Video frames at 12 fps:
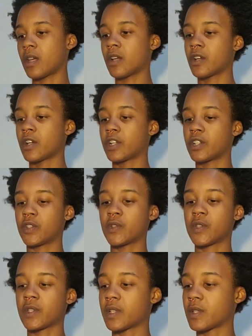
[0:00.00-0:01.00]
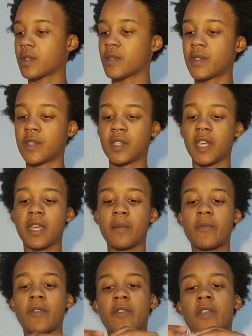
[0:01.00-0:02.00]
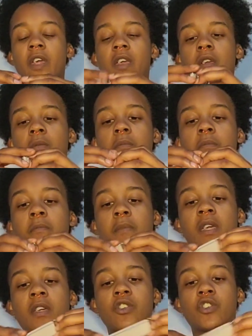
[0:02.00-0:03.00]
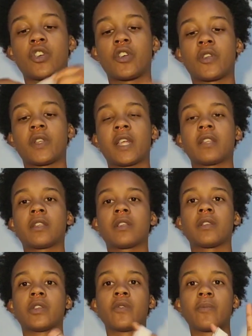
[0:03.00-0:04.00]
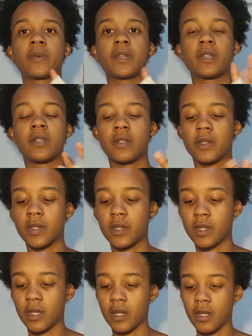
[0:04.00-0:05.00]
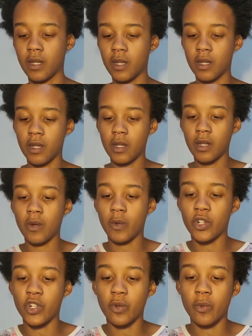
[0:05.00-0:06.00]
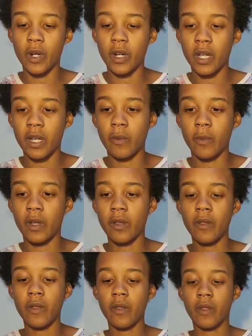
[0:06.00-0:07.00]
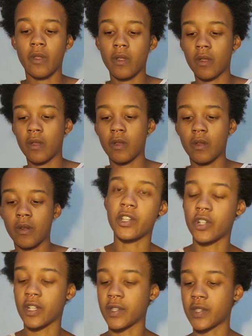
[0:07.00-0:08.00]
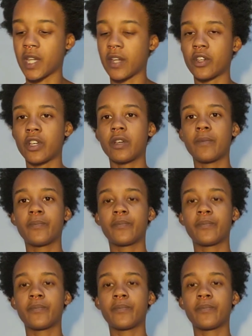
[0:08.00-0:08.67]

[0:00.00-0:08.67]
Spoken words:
you're gonna do the same thing. Make sure that the loop is what you're working with. Get your extender.